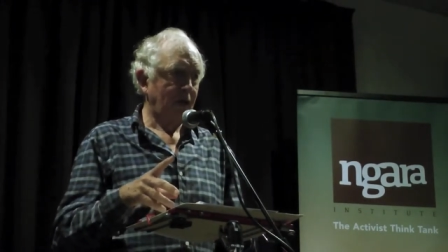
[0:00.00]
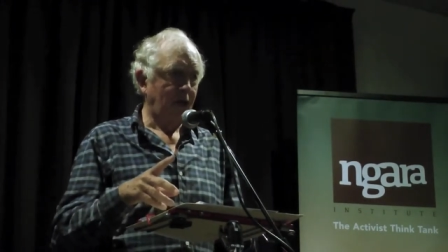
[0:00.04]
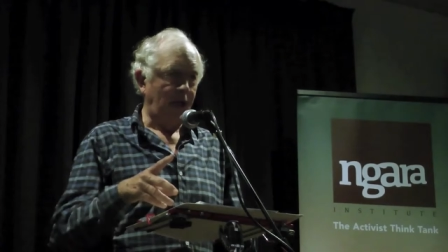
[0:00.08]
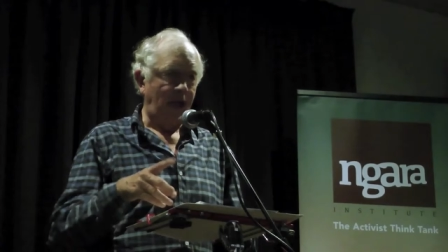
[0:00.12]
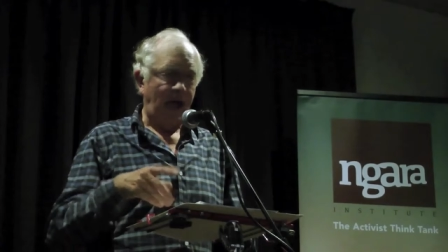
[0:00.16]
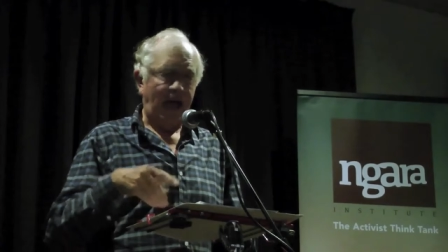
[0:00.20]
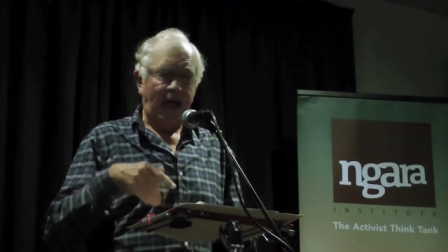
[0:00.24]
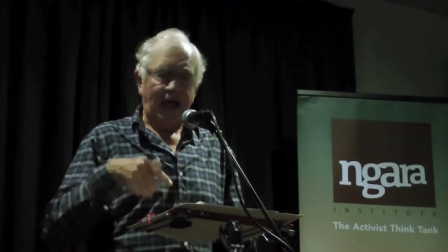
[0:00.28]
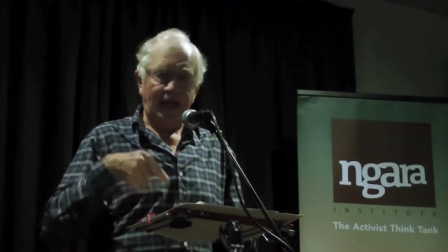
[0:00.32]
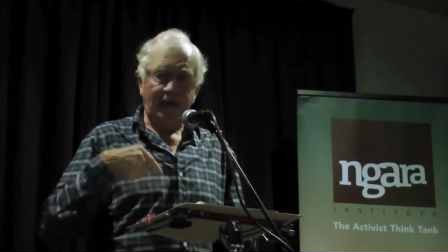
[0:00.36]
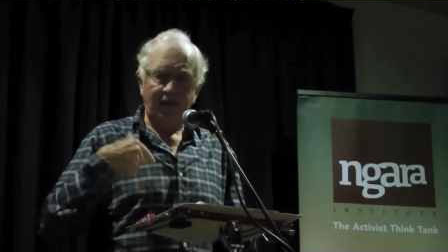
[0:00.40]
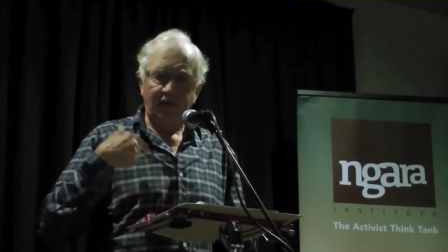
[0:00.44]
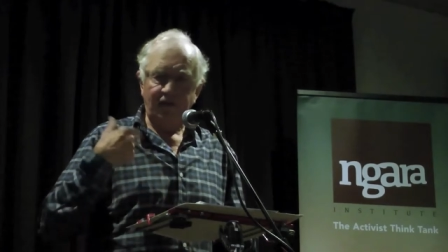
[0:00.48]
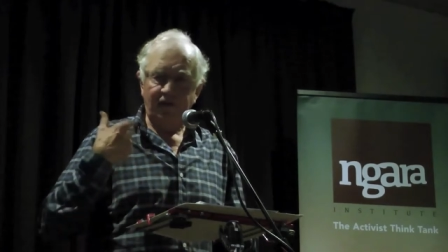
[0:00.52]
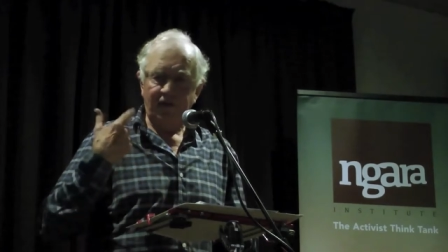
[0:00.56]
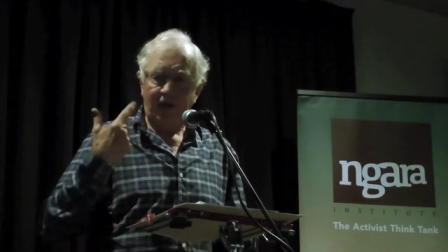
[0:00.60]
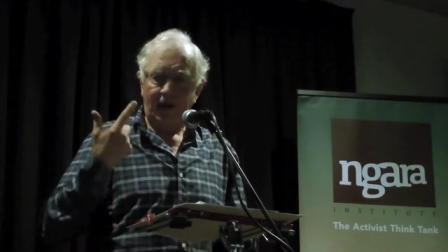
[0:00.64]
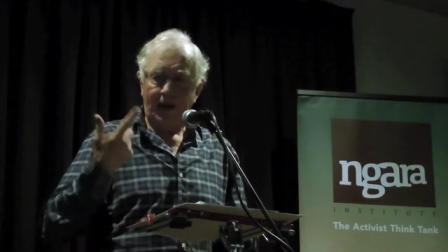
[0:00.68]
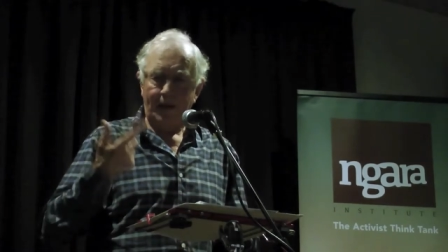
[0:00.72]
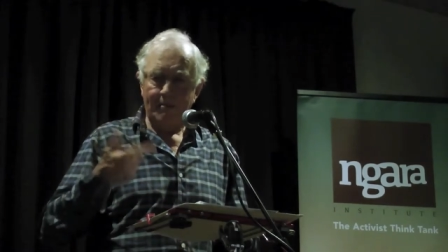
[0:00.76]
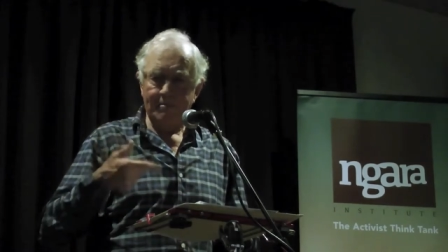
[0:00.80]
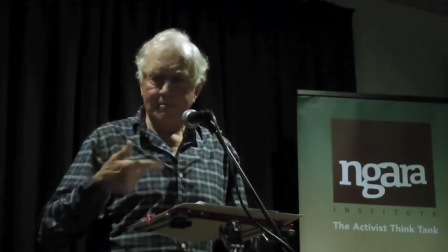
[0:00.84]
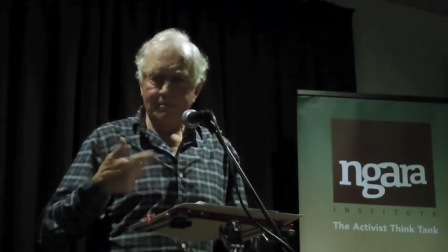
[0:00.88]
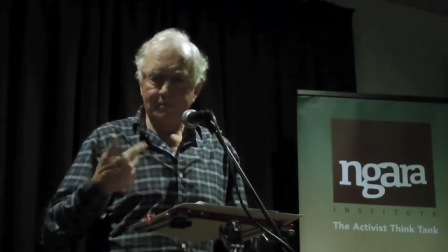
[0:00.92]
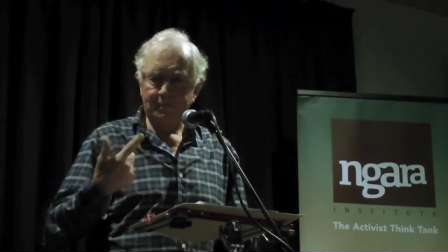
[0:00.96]
and
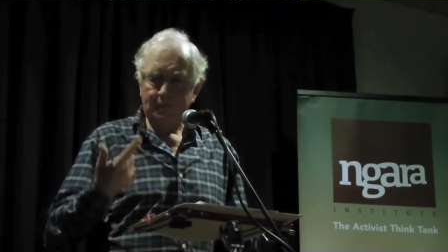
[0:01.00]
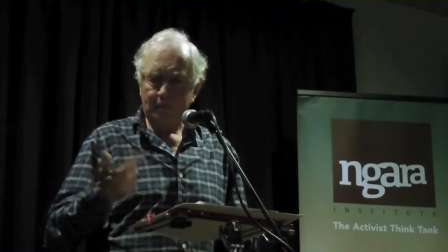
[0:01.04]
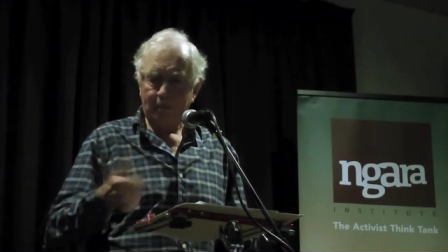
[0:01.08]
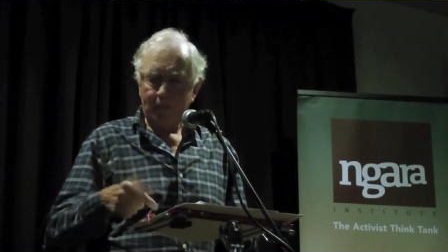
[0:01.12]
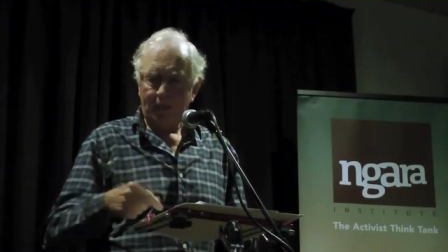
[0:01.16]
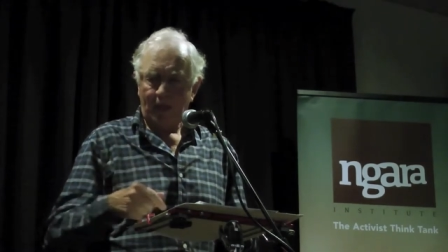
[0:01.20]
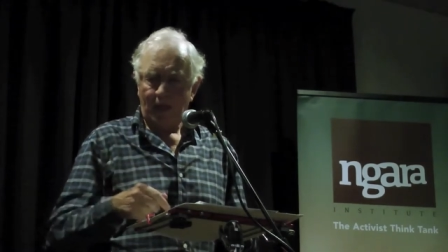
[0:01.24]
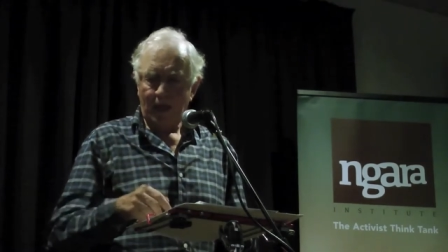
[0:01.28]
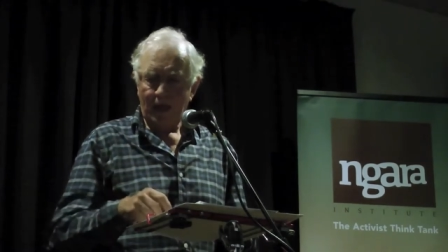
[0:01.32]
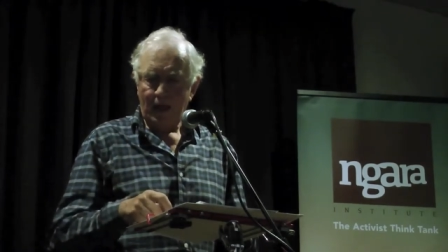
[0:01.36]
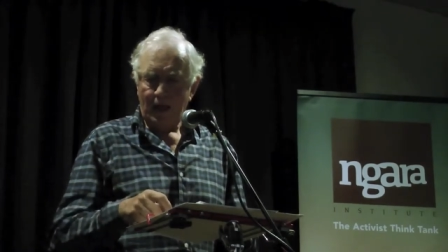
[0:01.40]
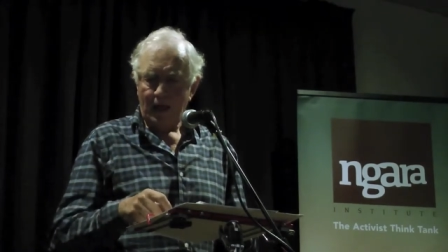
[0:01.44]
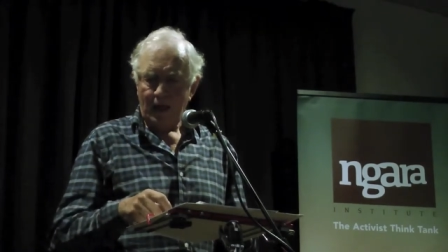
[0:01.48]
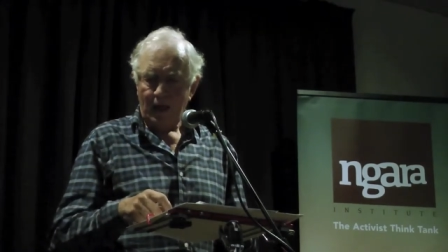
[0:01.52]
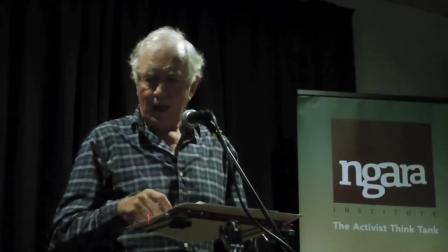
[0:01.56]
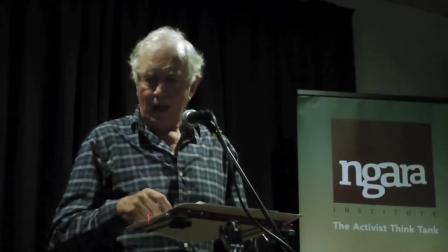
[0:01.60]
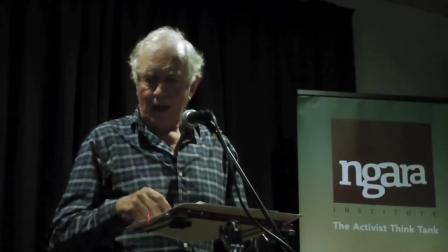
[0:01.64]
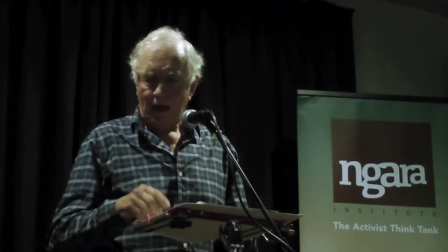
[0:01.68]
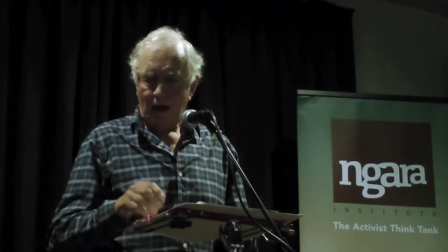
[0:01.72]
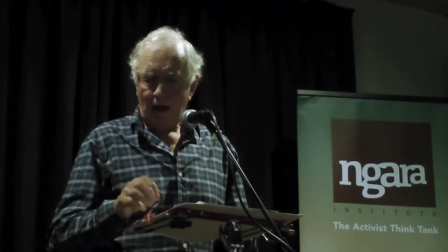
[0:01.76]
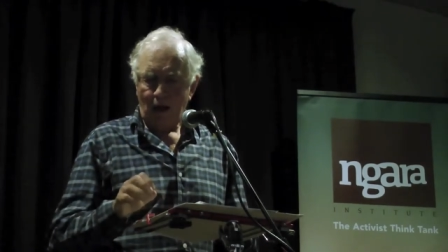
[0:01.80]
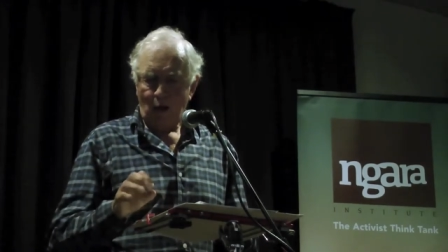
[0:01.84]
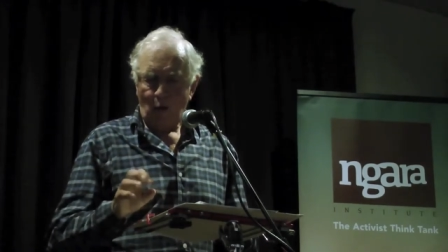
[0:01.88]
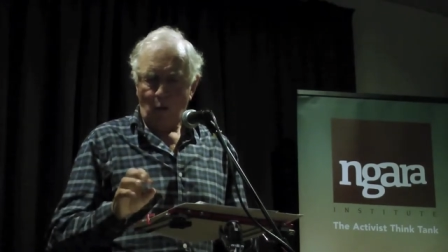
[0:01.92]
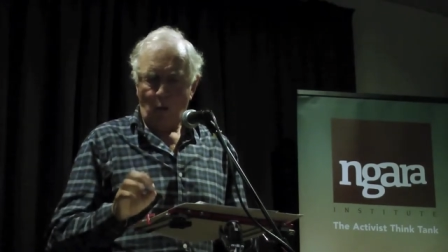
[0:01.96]
um,
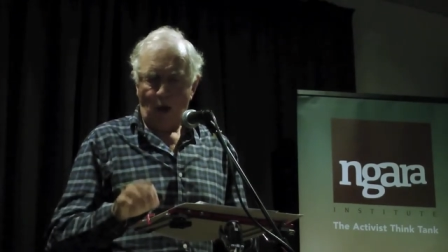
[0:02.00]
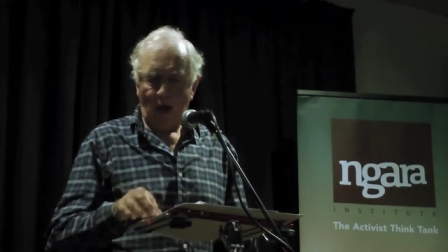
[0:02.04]
uh,